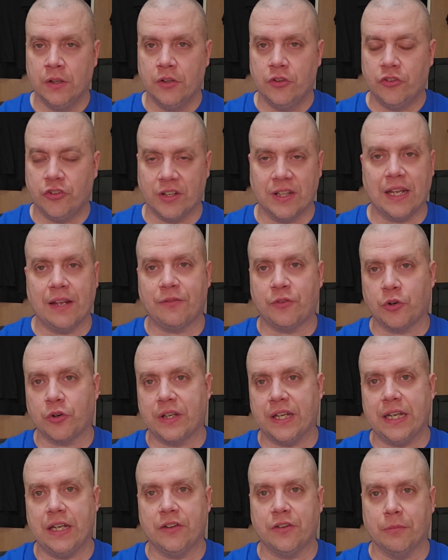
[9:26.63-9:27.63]
She left her
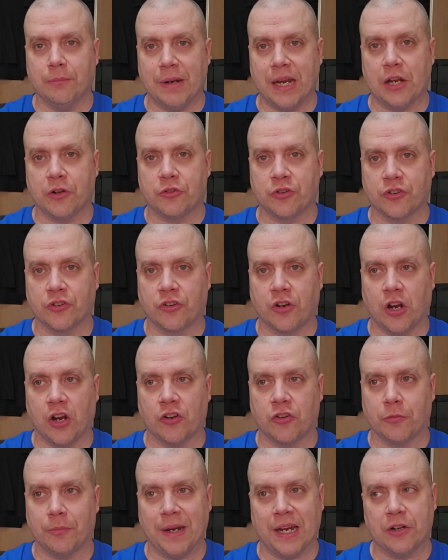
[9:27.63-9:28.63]
keys in Patrick's
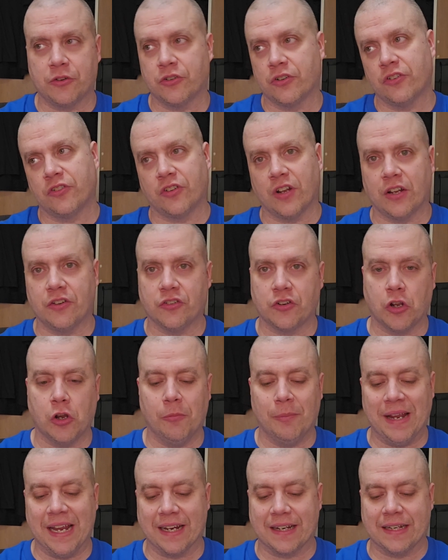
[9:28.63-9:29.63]
car, so Patrick decides to go
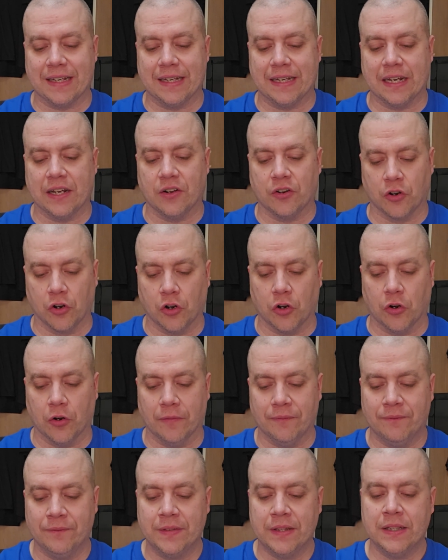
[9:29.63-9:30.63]
back and get her.